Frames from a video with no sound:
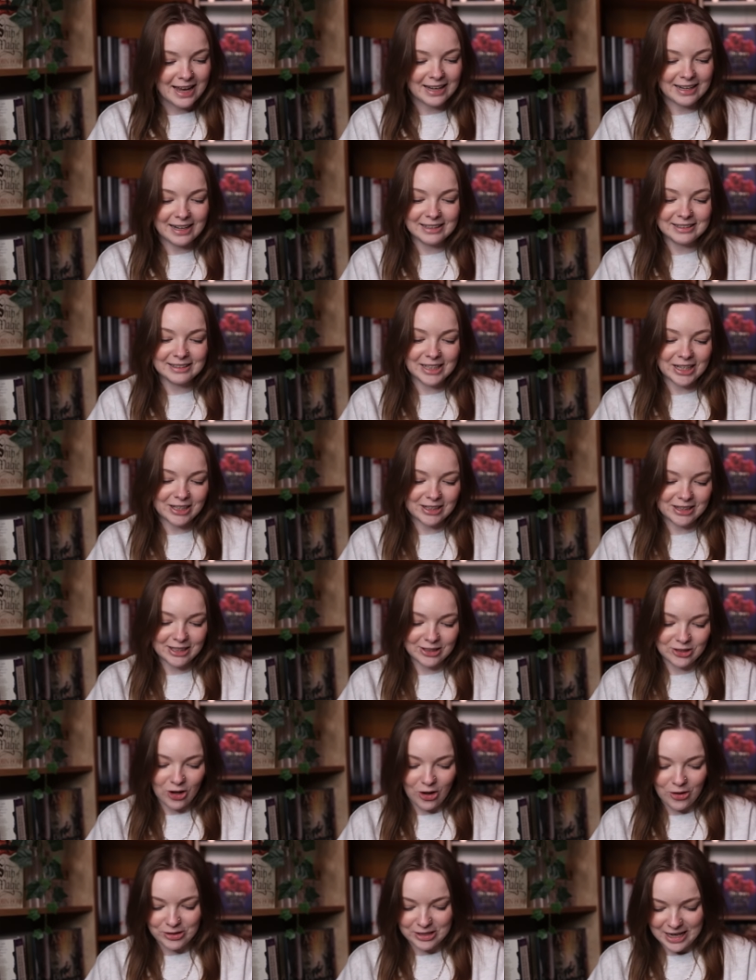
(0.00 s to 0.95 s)
And I stare at
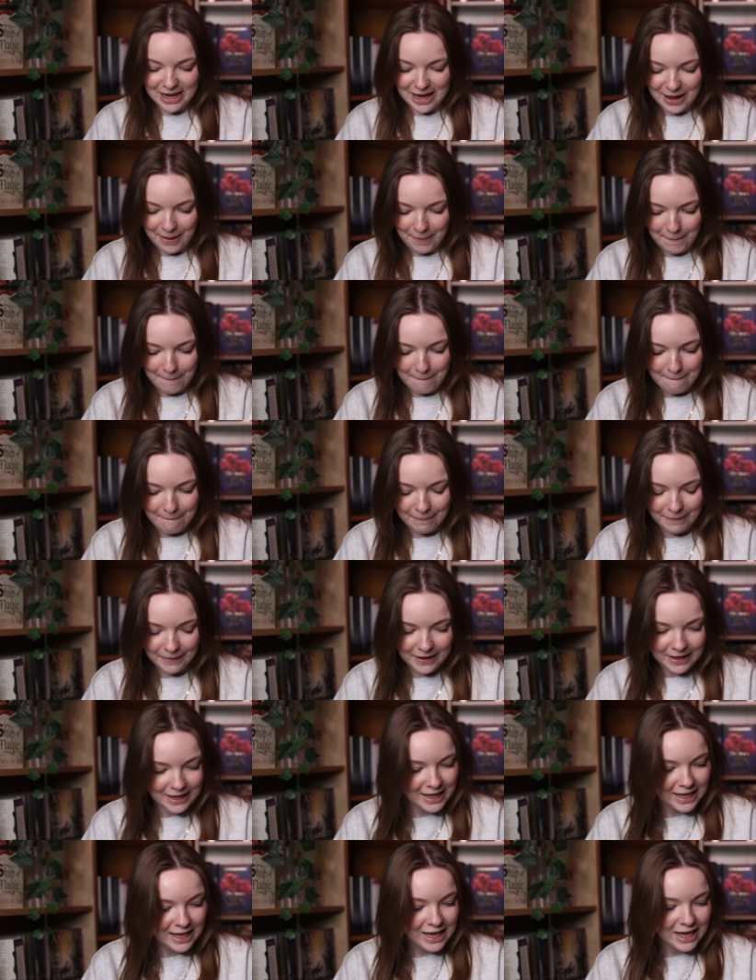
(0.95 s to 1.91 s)
these all the time.
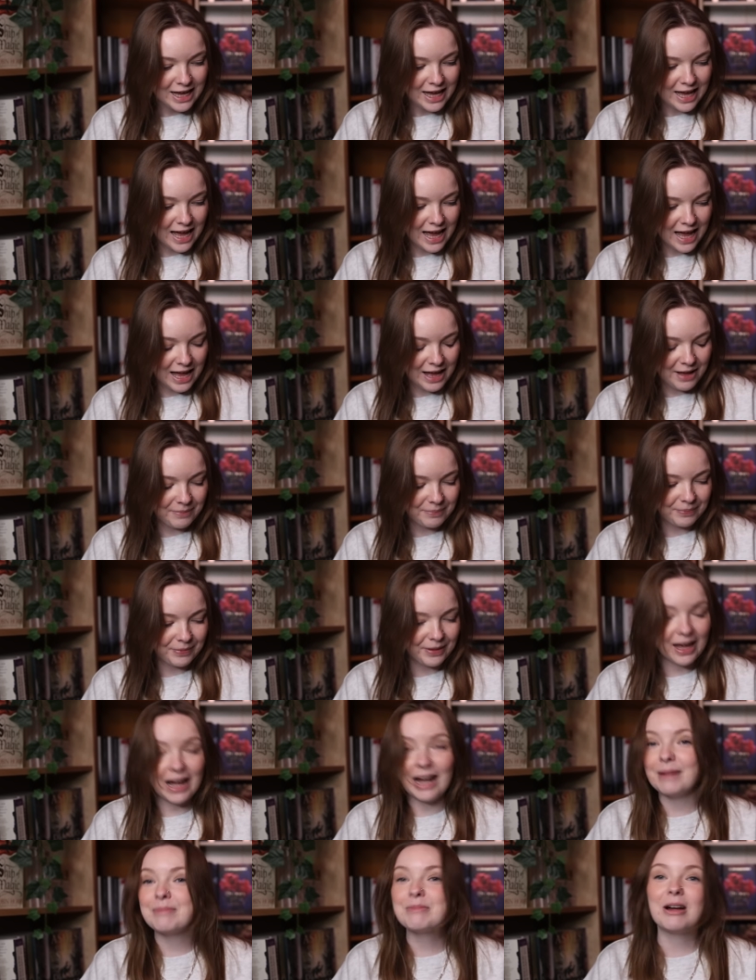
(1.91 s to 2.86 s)
Um,
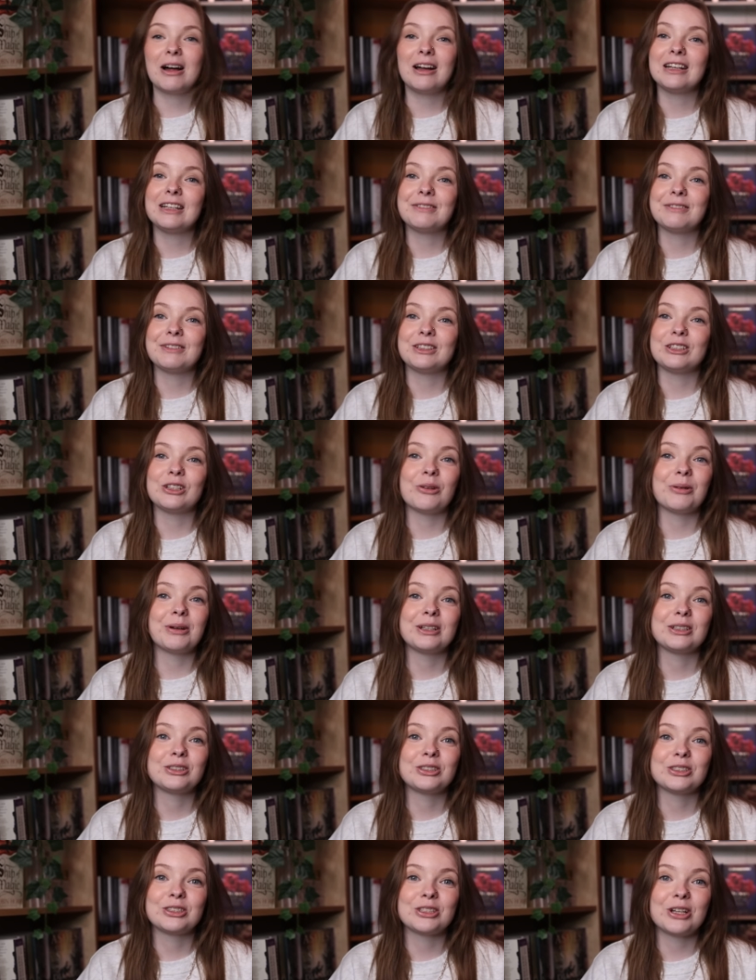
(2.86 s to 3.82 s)
I'm not even
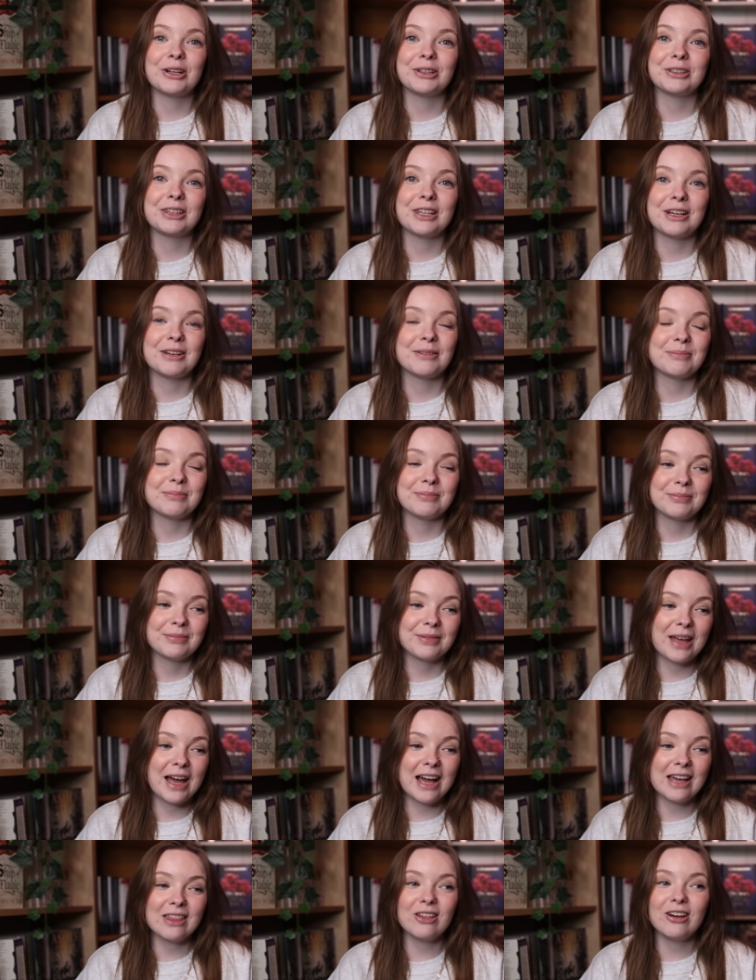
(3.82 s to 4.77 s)
going to start them.
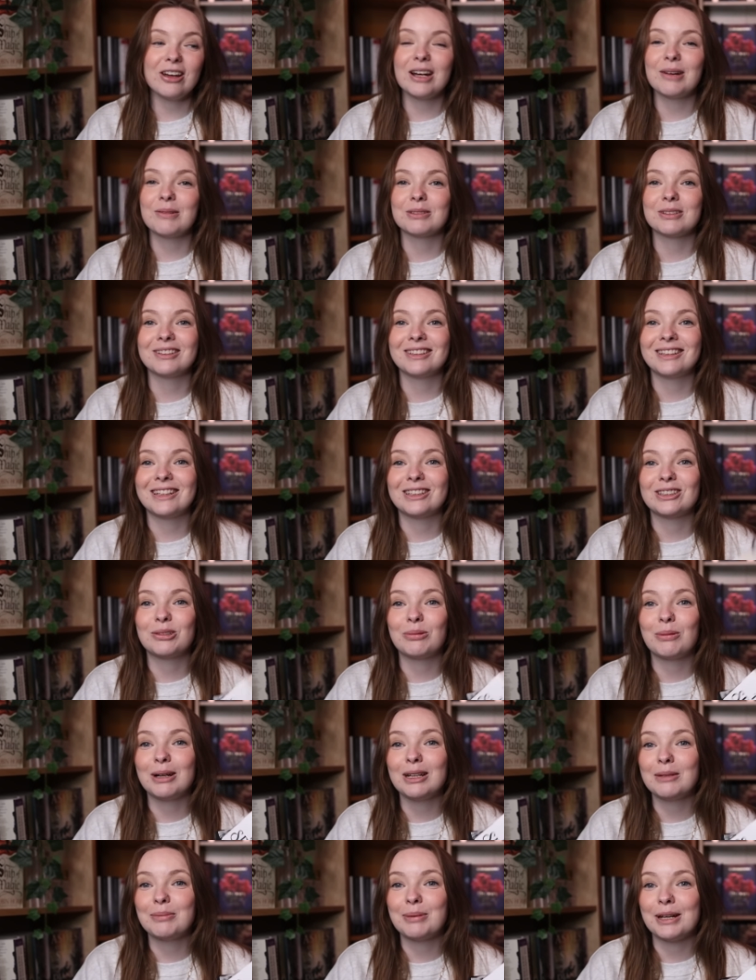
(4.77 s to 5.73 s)
I thought I was only like
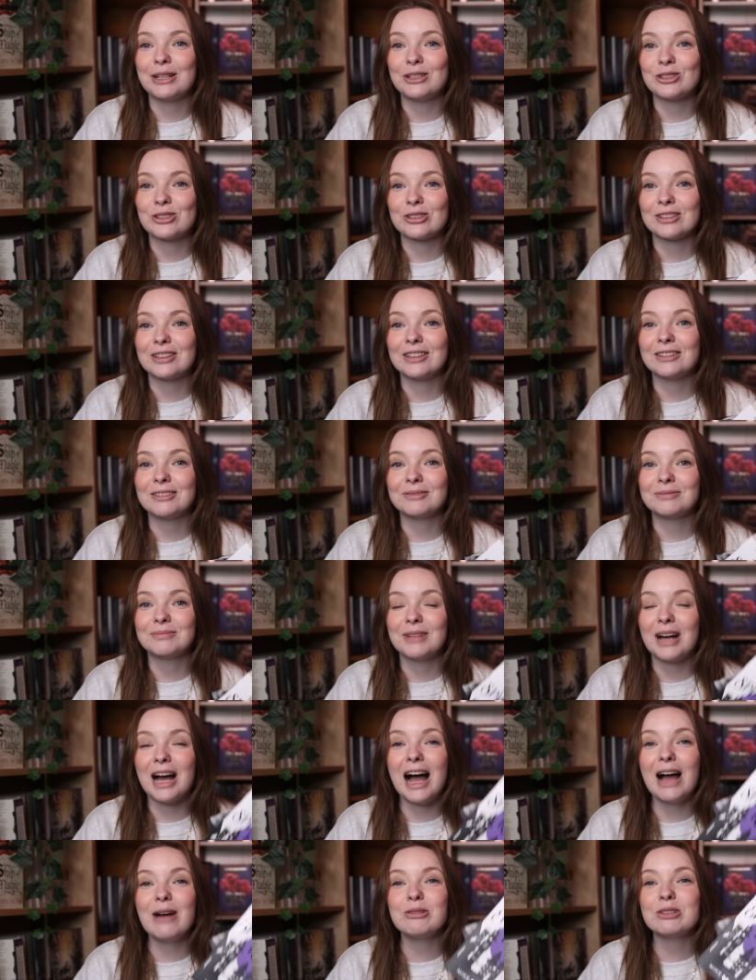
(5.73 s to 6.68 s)
20 pages in,
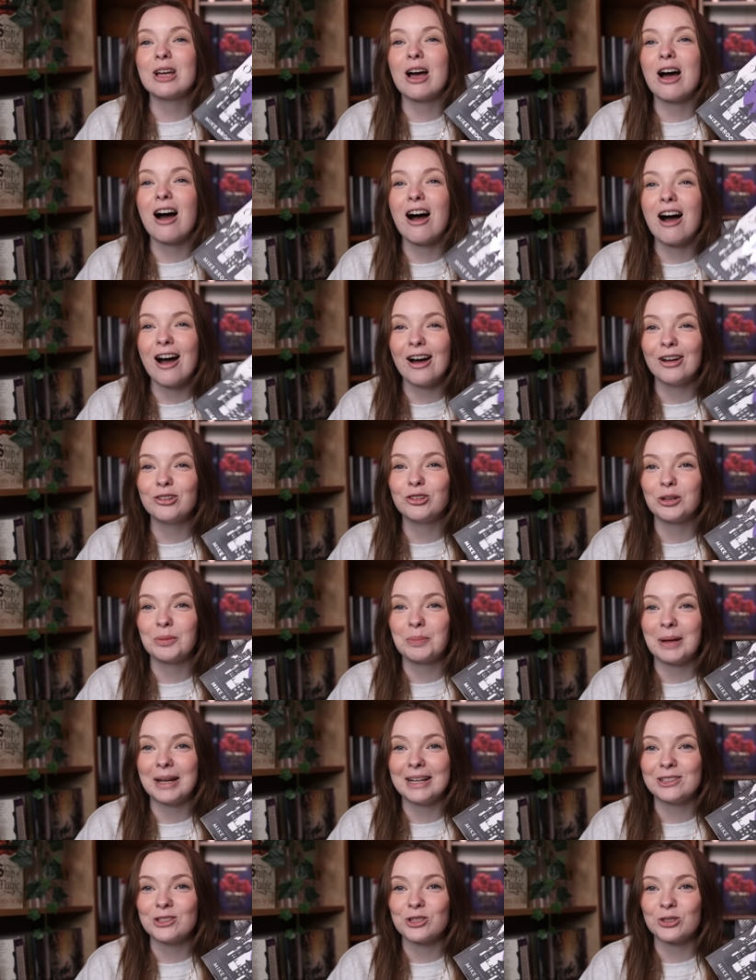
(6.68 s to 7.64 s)
I was a 100
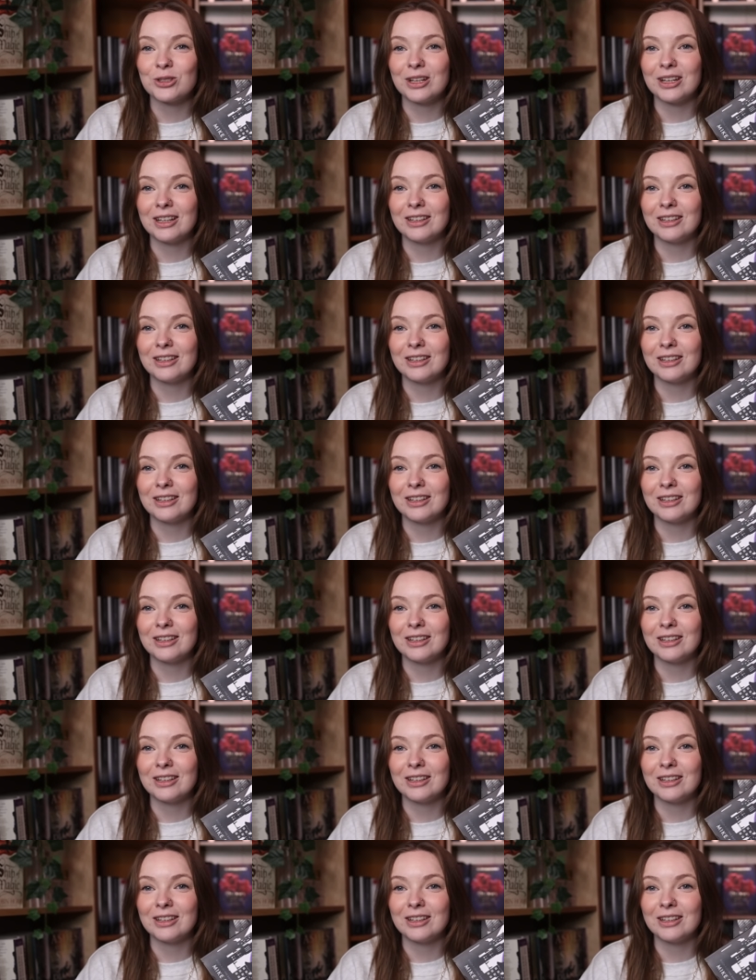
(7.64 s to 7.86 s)
pages